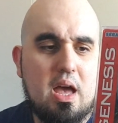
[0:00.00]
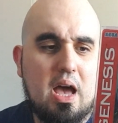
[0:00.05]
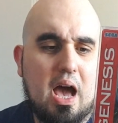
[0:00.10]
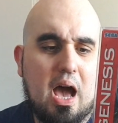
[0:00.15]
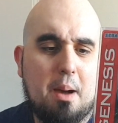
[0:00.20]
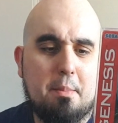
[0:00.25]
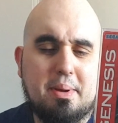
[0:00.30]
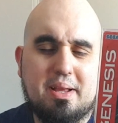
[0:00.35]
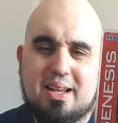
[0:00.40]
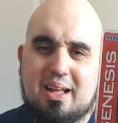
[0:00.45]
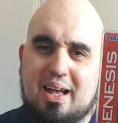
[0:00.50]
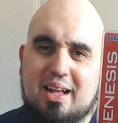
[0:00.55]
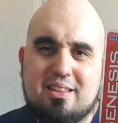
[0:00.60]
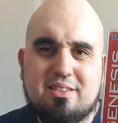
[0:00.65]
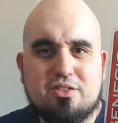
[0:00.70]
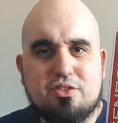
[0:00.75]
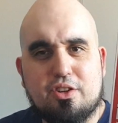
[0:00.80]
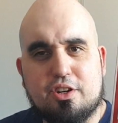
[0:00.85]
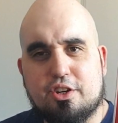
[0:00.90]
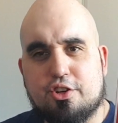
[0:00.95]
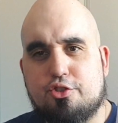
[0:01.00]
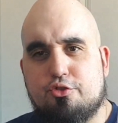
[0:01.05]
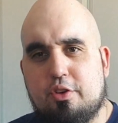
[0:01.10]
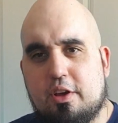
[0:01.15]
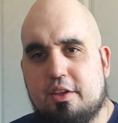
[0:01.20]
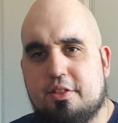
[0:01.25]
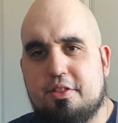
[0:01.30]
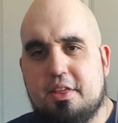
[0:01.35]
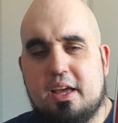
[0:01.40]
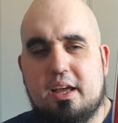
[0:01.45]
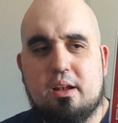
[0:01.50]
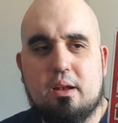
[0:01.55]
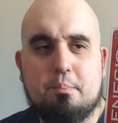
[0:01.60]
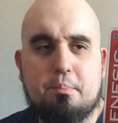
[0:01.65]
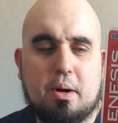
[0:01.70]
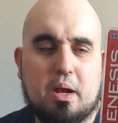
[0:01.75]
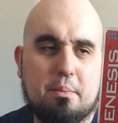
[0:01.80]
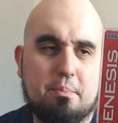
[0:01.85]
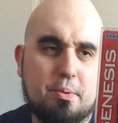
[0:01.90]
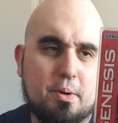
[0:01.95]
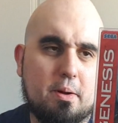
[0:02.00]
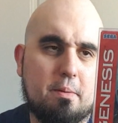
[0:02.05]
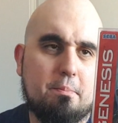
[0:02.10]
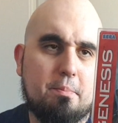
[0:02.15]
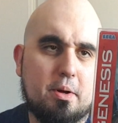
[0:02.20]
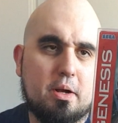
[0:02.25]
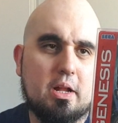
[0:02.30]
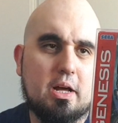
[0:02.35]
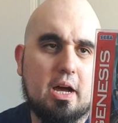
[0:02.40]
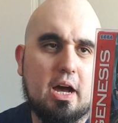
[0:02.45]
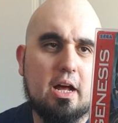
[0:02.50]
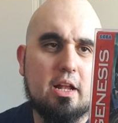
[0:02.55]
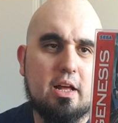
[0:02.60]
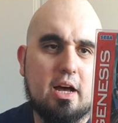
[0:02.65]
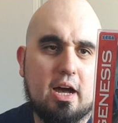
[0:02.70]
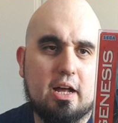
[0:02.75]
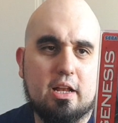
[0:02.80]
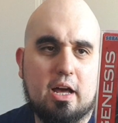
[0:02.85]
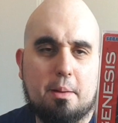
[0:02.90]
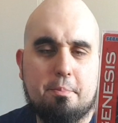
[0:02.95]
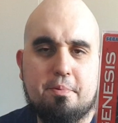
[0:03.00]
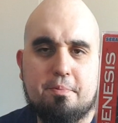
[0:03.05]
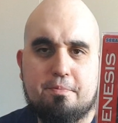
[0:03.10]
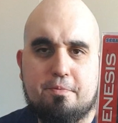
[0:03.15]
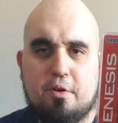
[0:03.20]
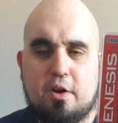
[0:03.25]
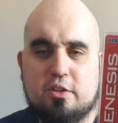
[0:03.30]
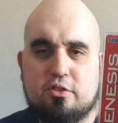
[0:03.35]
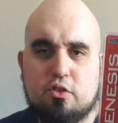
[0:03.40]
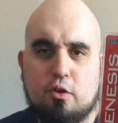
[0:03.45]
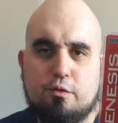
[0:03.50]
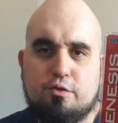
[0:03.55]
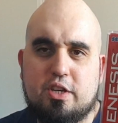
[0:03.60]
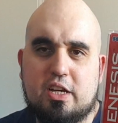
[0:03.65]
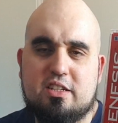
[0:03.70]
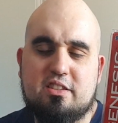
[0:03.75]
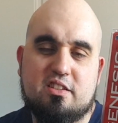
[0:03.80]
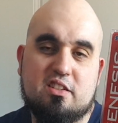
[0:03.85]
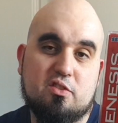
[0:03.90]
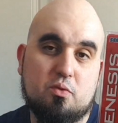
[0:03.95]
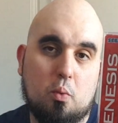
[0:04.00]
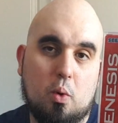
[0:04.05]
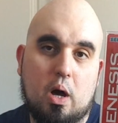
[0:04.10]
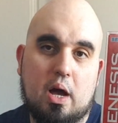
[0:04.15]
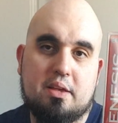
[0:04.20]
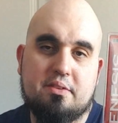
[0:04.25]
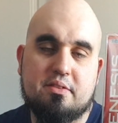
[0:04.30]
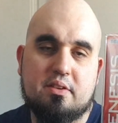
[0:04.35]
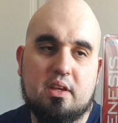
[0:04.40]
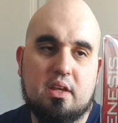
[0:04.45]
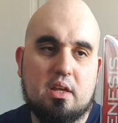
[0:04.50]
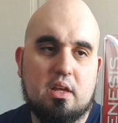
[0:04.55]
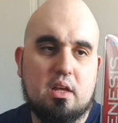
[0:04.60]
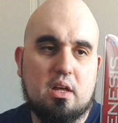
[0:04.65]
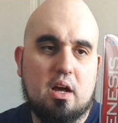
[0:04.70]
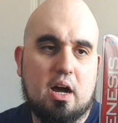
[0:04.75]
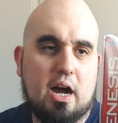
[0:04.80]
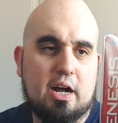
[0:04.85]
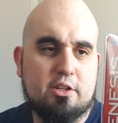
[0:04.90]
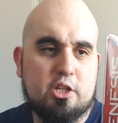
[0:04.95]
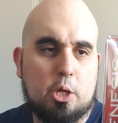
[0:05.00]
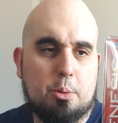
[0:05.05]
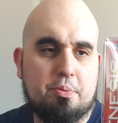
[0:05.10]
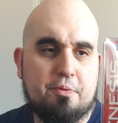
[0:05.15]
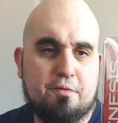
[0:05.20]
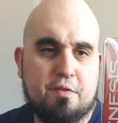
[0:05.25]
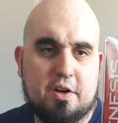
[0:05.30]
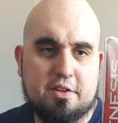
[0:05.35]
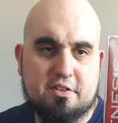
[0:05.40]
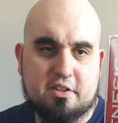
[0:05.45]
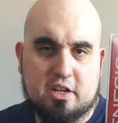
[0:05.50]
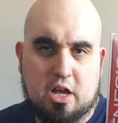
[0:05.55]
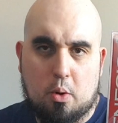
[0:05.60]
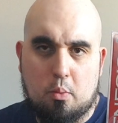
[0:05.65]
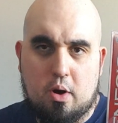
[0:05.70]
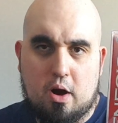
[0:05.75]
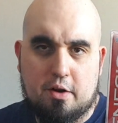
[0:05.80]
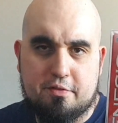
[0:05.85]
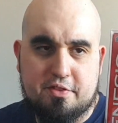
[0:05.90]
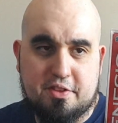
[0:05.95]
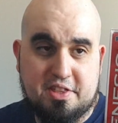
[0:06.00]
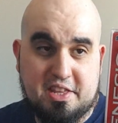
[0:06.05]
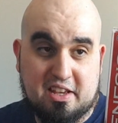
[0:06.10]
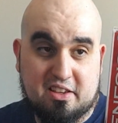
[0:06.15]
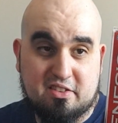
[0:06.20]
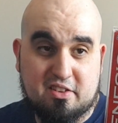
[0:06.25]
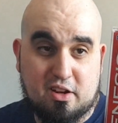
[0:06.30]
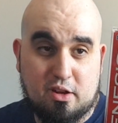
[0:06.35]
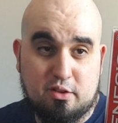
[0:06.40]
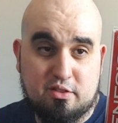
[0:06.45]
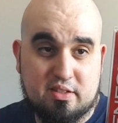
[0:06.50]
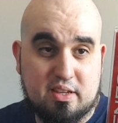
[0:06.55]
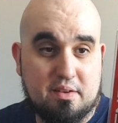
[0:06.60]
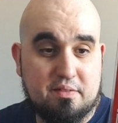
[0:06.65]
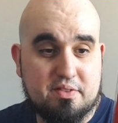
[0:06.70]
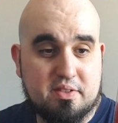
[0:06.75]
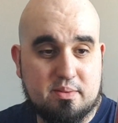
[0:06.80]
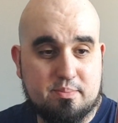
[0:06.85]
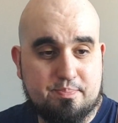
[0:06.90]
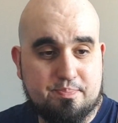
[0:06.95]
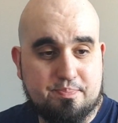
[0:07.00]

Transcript: I mean, it's not a strict thing, but I prefer, sort of Genesis wise, I do prefer to go after the exclusives.